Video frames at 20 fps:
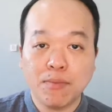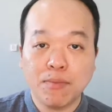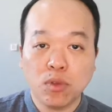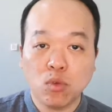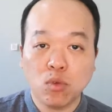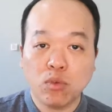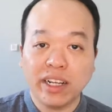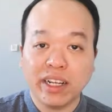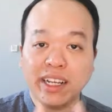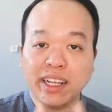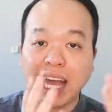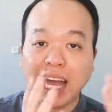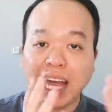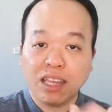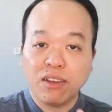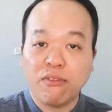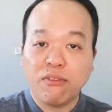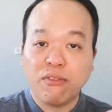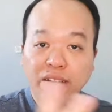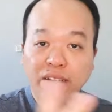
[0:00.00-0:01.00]
them to
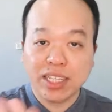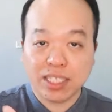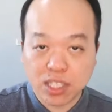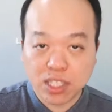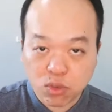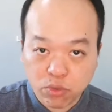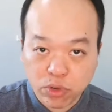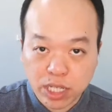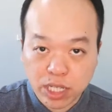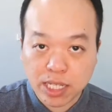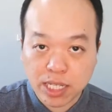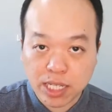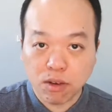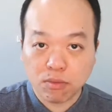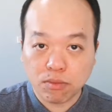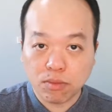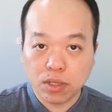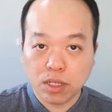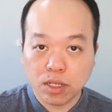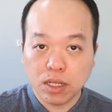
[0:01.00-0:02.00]
get the fastest
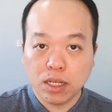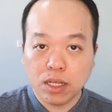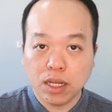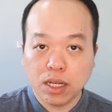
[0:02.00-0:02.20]
result,